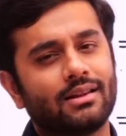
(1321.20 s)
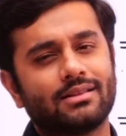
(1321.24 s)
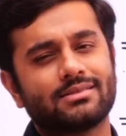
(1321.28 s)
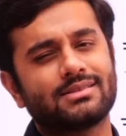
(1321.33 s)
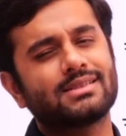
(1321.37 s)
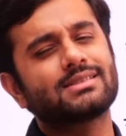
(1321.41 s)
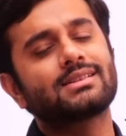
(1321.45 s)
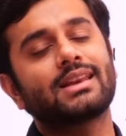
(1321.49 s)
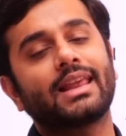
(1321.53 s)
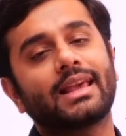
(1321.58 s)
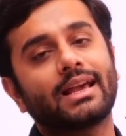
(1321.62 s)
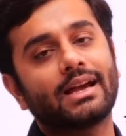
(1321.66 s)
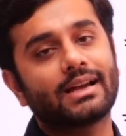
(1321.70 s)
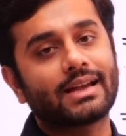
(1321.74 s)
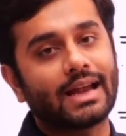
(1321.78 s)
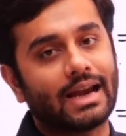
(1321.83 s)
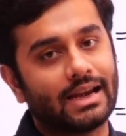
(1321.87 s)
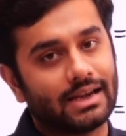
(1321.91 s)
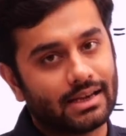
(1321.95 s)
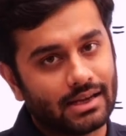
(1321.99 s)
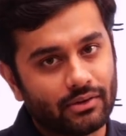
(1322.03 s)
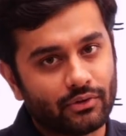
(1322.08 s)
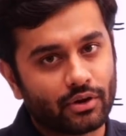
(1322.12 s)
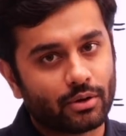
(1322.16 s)
Just like a
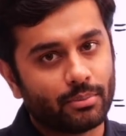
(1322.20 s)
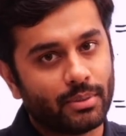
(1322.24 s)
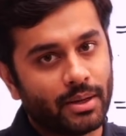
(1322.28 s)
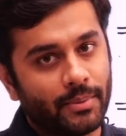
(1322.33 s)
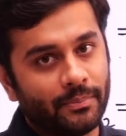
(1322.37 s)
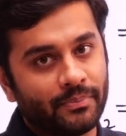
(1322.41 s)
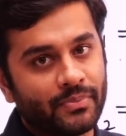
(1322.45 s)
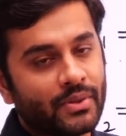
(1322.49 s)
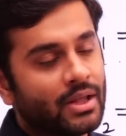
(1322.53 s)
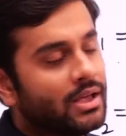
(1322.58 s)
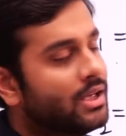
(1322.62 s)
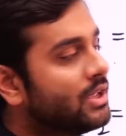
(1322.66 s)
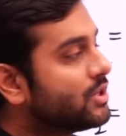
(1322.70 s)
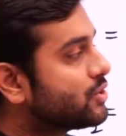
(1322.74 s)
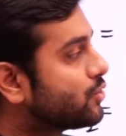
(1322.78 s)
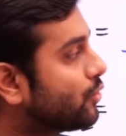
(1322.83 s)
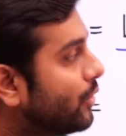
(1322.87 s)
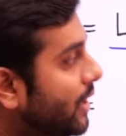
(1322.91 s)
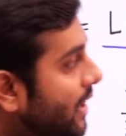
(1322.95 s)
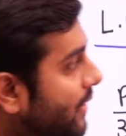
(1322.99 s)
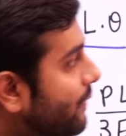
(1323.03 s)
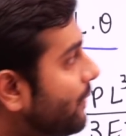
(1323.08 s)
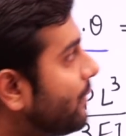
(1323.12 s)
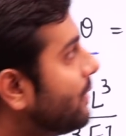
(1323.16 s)
cantilever beam. So
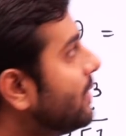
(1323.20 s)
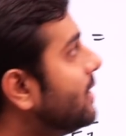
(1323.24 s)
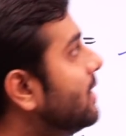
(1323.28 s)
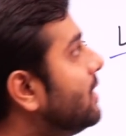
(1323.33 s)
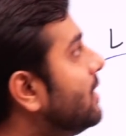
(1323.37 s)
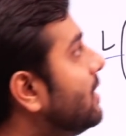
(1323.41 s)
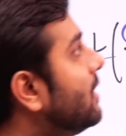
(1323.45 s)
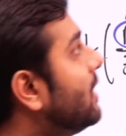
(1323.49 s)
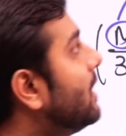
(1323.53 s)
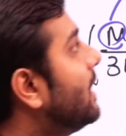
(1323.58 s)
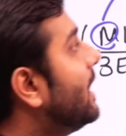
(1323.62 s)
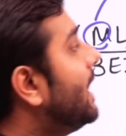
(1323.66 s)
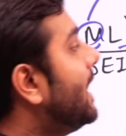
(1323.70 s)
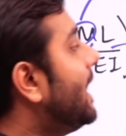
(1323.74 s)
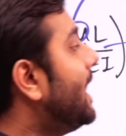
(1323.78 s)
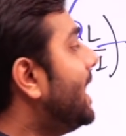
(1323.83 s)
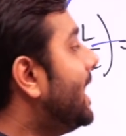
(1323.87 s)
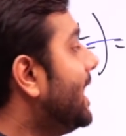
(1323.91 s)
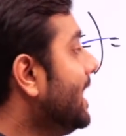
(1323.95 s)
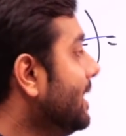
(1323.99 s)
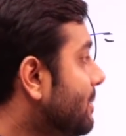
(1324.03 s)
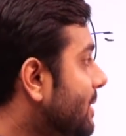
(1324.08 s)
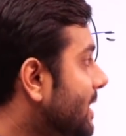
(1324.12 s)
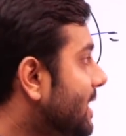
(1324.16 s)
if
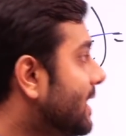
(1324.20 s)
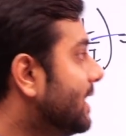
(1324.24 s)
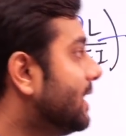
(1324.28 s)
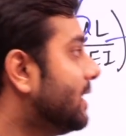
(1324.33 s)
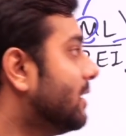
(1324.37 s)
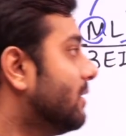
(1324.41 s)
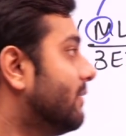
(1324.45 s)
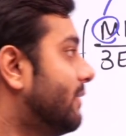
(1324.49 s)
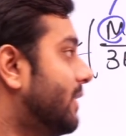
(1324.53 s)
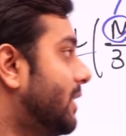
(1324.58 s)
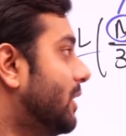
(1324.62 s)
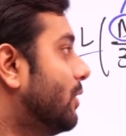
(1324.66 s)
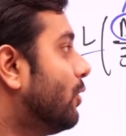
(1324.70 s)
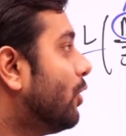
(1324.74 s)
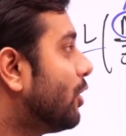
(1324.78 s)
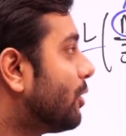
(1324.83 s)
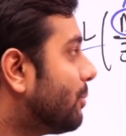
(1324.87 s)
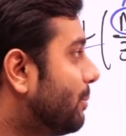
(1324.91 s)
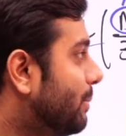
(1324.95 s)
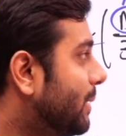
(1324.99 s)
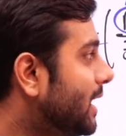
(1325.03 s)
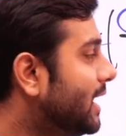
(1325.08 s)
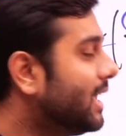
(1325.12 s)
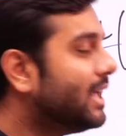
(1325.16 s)
AB in a way or
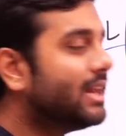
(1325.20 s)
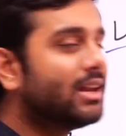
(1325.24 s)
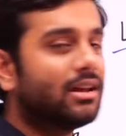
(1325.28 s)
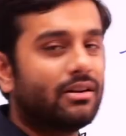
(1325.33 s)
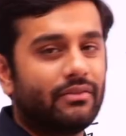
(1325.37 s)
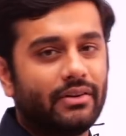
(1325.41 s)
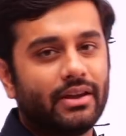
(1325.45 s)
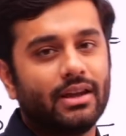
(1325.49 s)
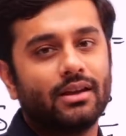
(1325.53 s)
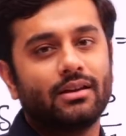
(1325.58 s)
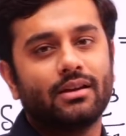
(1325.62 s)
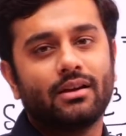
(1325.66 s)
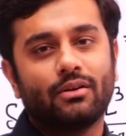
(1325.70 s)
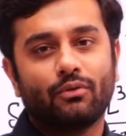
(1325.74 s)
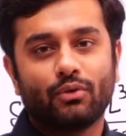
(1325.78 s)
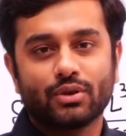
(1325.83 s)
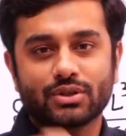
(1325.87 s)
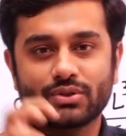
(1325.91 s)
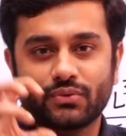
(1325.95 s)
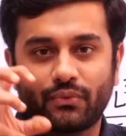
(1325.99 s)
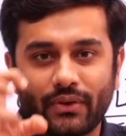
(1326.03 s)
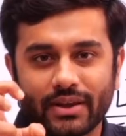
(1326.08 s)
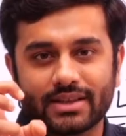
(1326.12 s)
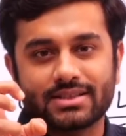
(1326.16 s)
B in a way
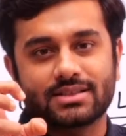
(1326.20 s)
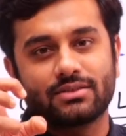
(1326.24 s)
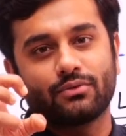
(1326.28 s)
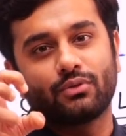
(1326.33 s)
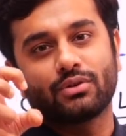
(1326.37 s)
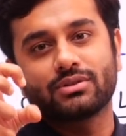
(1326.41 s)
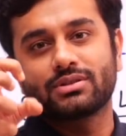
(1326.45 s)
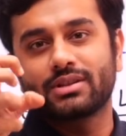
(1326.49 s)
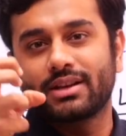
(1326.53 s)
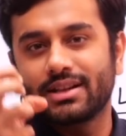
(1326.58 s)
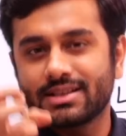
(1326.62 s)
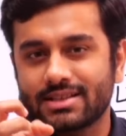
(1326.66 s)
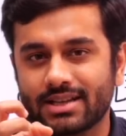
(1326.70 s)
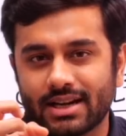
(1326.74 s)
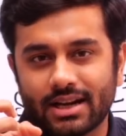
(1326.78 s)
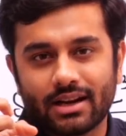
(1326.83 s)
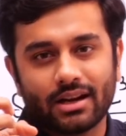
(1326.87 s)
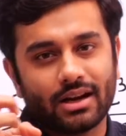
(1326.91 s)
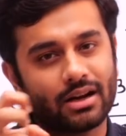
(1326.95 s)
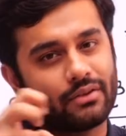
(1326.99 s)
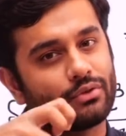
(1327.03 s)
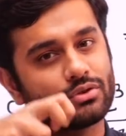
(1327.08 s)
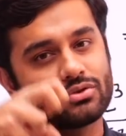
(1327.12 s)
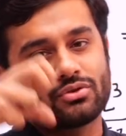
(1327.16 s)
was fixed, was rigid,
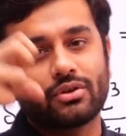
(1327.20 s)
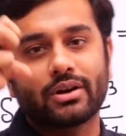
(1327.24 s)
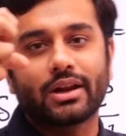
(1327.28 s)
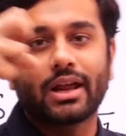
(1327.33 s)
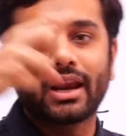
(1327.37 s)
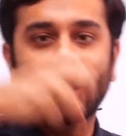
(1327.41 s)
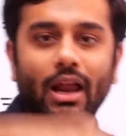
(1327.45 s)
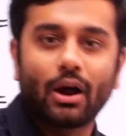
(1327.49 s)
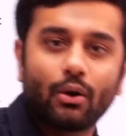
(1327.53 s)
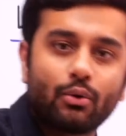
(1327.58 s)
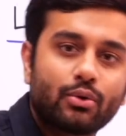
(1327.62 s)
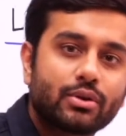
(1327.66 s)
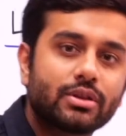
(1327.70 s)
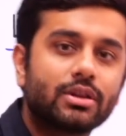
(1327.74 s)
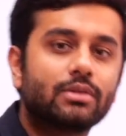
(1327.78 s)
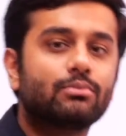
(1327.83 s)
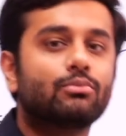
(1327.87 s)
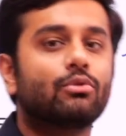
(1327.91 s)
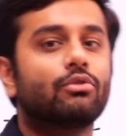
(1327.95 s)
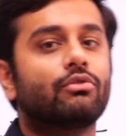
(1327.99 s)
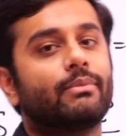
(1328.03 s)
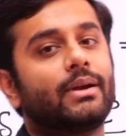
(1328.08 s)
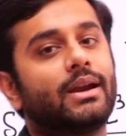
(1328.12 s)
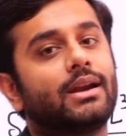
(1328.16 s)
it was not allowed the
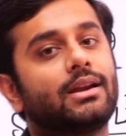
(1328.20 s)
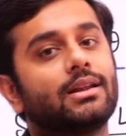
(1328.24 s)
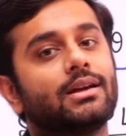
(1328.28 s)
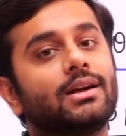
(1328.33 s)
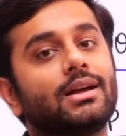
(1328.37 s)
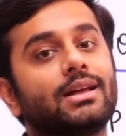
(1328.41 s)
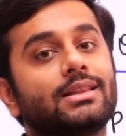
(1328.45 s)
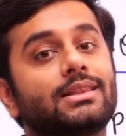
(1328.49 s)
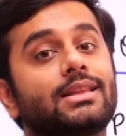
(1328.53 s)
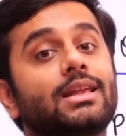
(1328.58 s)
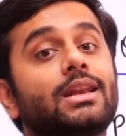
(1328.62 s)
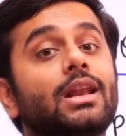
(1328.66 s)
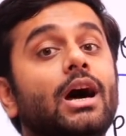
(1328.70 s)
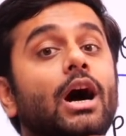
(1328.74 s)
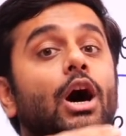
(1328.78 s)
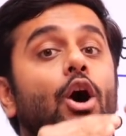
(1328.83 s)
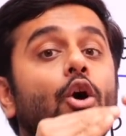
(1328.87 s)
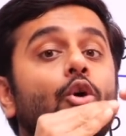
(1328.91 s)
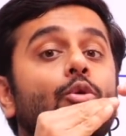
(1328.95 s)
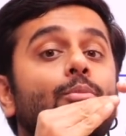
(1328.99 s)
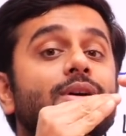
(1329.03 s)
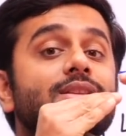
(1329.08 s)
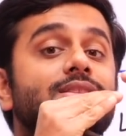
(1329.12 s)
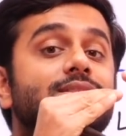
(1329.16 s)
movement, then
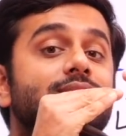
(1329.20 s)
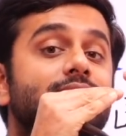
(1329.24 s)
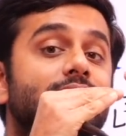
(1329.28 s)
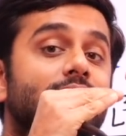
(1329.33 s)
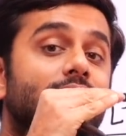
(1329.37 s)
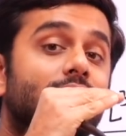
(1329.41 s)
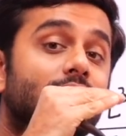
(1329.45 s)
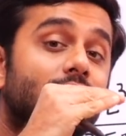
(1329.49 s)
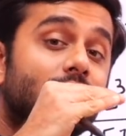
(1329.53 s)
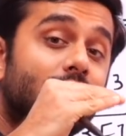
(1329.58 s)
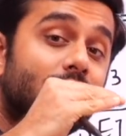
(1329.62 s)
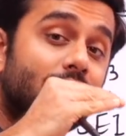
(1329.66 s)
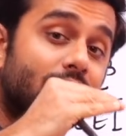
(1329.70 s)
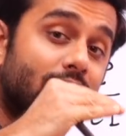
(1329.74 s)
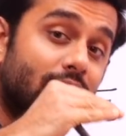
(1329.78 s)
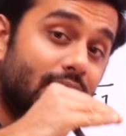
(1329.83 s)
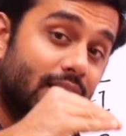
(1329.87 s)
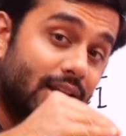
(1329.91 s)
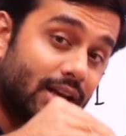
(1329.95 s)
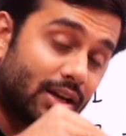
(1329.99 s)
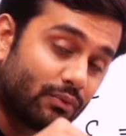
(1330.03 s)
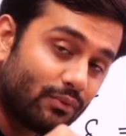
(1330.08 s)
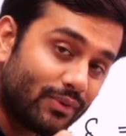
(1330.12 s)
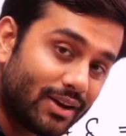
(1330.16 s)
how much
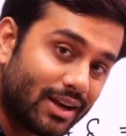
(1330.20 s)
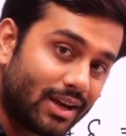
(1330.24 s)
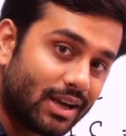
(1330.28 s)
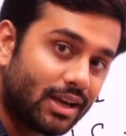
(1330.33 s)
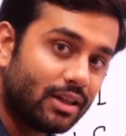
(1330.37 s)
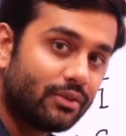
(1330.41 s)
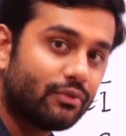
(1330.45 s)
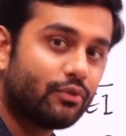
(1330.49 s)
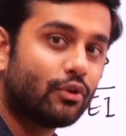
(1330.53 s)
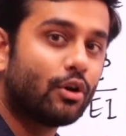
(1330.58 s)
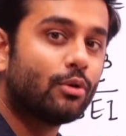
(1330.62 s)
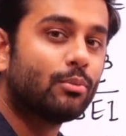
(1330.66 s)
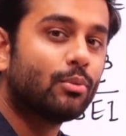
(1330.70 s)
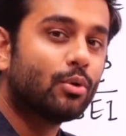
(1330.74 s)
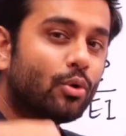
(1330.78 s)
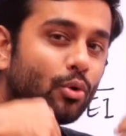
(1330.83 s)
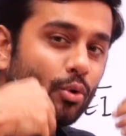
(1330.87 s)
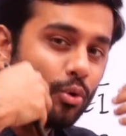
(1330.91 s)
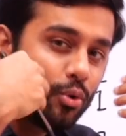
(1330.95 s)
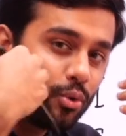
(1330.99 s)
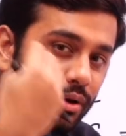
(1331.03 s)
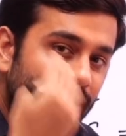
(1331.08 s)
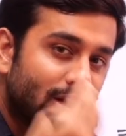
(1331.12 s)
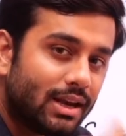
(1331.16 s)
it will deform
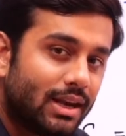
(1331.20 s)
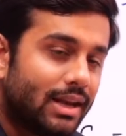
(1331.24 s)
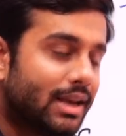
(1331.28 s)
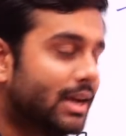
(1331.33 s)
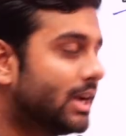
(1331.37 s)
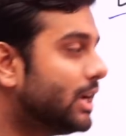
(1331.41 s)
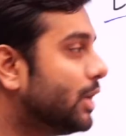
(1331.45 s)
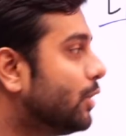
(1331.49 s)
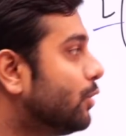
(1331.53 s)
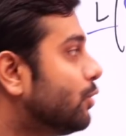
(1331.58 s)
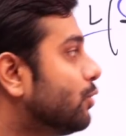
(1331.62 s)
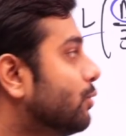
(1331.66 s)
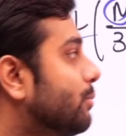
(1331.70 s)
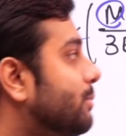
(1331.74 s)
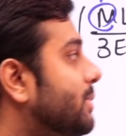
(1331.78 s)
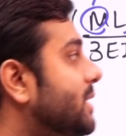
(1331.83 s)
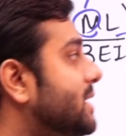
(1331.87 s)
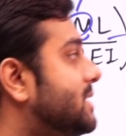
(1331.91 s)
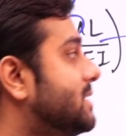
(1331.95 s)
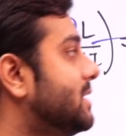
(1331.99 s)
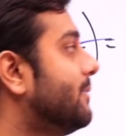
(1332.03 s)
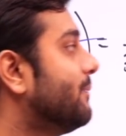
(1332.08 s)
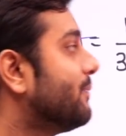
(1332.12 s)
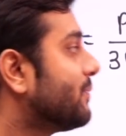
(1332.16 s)
only due to
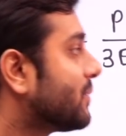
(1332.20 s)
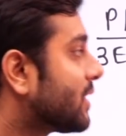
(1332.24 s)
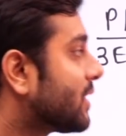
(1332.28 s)
BC,